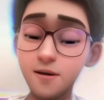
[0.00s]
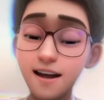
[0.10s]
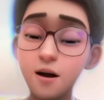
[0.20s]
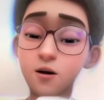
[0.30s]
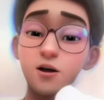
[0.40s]

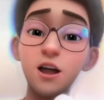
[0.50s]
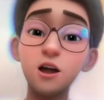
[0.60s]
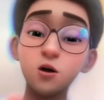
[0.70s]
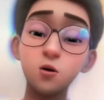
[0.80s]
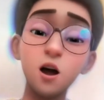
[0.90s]
here's the
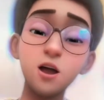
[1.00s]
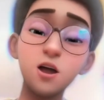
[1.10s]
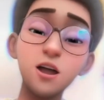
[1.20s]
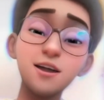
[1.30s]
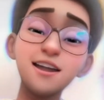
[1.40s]

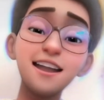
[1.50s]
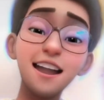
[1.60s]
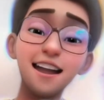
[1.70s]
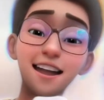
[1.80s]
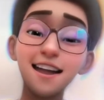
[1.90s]
instructions.
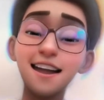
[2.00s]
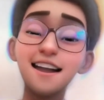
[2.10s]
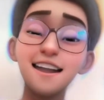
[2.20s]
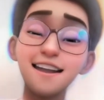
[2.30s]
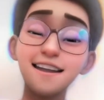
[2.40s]

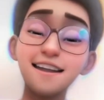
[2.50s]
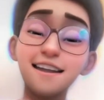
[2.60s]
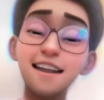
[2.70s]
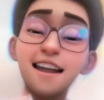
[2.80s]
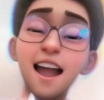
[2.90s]

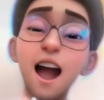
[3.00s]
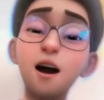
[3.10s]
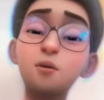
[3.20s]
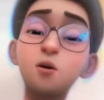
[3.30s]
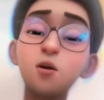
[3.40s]
The
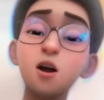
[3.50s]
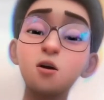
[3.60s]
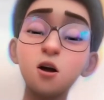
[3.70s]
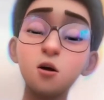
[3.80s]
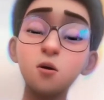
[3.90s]
Apple
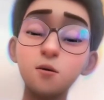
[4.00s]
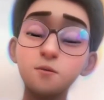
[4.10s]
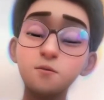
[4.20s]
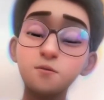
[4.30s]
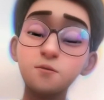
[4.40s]
logo.
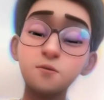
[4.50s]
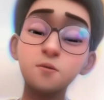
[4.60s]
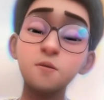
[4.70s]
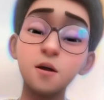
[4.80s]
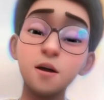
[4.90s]

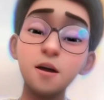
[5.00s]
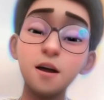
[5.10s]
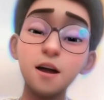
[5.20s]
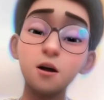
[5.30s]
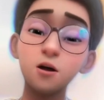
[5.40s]

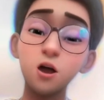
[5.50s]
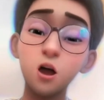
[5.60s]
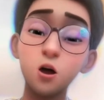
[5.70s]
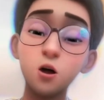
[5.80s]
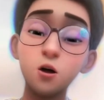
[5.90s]
Here's,
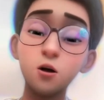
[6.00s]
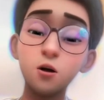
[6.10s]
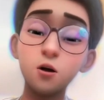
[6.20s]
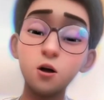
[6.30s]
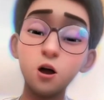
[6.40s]

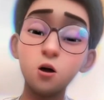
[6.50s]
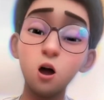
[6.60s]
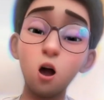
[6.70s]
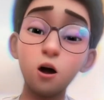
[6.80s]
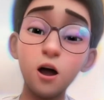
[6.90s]
you no
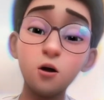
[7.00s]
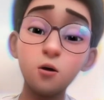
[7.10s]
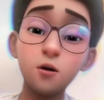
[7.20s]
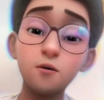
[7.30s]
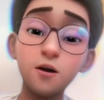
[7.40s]
longer need
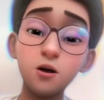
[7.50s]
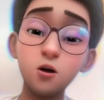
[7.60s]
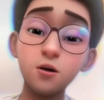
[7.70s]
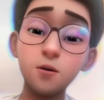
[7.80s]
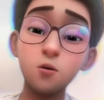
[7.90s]
to
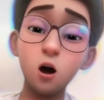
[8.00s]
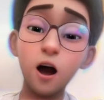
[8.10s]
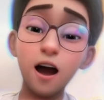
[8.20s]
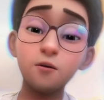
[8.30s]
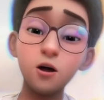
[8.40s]
physical SIM card.
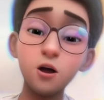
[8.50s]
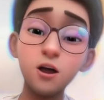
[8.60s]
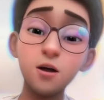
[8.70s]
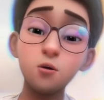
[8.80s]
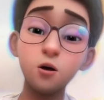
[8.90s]
Activate your
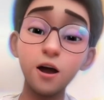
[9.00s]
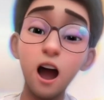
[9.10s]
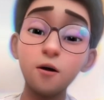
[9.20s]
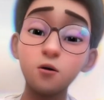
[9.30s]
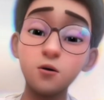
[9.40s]
SIM during
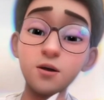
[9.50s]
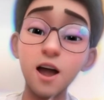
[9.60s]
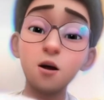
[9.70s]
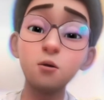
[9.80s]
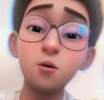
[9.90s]
iPhone
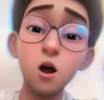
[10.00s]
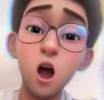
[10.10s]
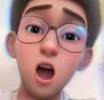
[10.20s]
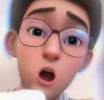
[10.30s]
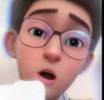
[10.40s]
setup.
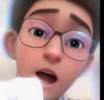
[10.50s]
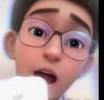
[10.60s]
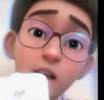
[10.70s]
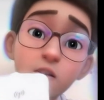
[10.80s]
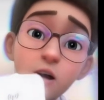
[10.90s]
You can
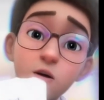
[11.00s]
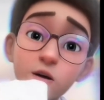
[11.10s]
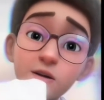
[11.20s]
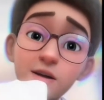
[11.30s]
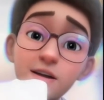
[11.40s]
activate
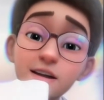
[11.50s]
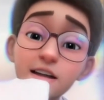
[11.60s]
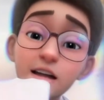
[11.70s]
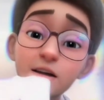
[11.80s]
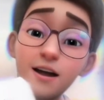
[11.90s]
during your
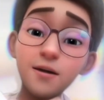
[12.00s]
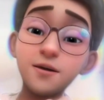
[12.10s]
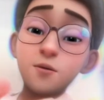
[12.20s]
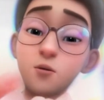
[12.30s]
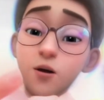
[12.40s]

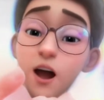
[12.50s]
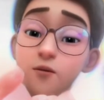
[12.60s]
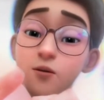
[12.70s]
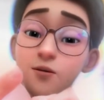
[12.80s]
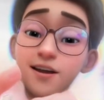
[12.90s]
eSIM during
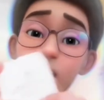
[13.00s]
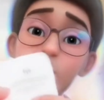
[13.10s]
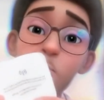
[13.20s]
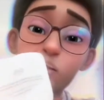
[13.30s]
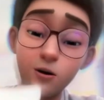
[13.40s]
iPhone
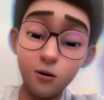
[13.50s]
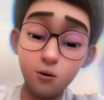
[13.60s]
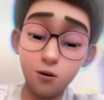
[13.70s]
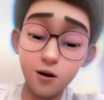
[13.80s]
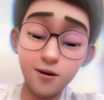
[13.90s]
setup. New
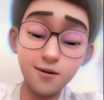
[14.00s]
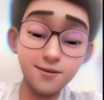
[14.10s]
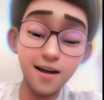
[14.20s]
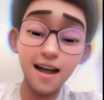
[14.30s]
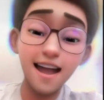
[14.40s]

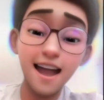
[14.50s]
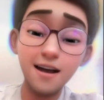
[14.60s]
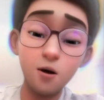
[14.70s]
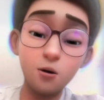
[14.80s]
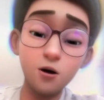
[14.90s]
products.
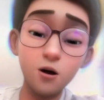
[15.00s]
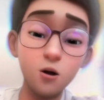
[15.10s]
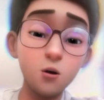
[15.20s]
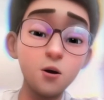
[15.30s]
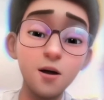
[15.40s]
And number
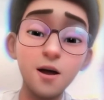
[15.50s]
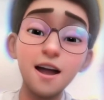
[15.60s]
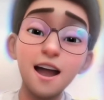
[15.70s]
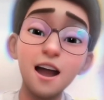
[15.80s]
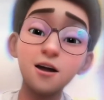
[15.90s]
2,
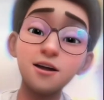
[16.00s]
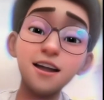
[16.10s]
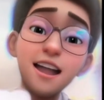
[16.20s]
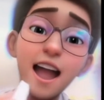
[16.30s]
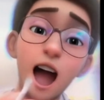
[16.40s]
here's
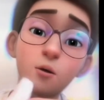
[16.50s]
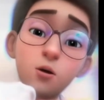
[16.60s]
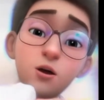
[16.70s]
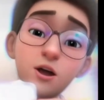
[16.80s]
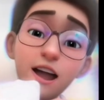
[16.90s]
the
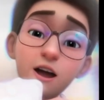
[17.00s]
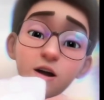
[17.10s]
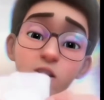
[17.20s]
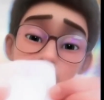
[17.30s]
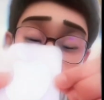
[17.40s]
Apple
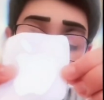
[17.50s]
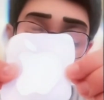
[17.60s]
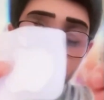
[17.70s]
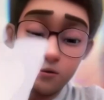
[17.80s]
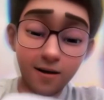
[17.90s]
sticker.
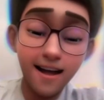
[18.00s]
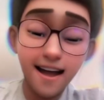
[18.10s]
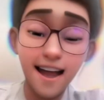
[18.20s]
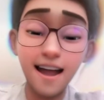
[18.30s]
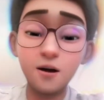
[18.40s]

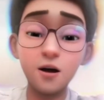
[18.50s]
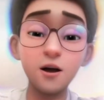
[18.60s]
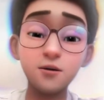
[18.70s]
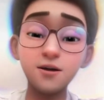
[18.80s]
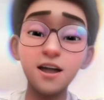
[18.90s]
And
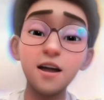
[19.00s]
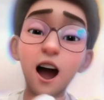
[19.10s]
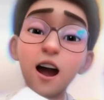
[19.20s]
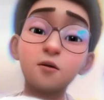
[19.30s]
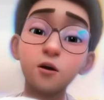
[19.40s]
here's the
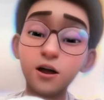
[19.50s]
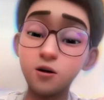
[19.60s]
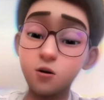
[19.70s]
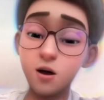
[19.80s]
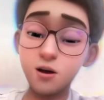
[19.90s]
iPhone
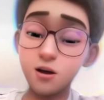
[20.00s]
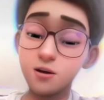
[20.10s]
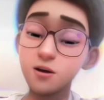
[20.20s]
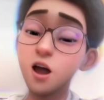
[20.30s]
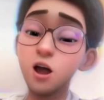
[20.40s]

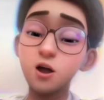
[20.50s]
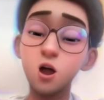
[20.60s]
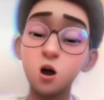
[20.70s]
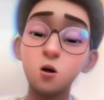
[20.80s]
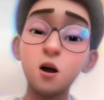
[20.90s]
instructions.
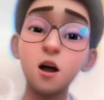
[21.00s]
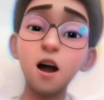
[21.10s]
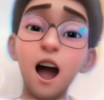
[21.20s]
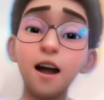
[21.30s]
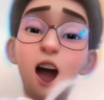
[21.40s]
So
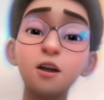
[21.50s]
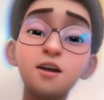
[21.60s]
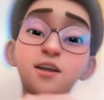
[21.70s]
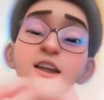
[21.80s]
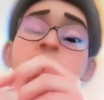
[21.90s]
I got
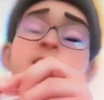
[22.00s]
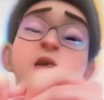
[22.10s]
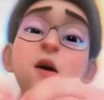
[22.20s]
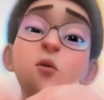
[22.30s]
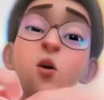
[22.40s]
the C
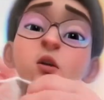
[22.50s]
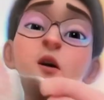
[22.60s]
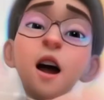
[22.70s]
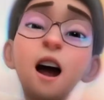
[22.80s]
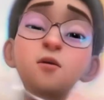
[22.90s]

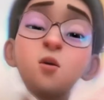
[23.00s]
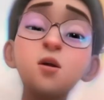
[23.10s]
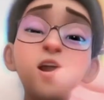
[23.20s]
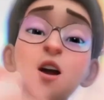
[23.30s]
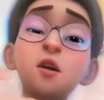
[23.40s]
cable.
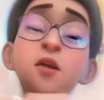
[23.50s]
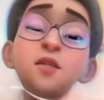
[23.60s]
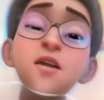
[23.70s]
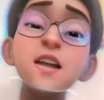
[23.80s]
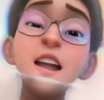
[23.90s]
Afterwards, I got the
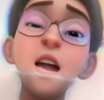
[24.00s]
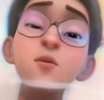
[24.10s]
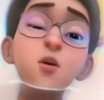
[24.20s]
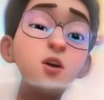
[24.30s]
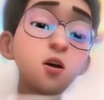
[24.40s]
C
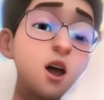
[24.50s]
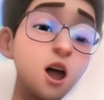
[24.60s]
cable.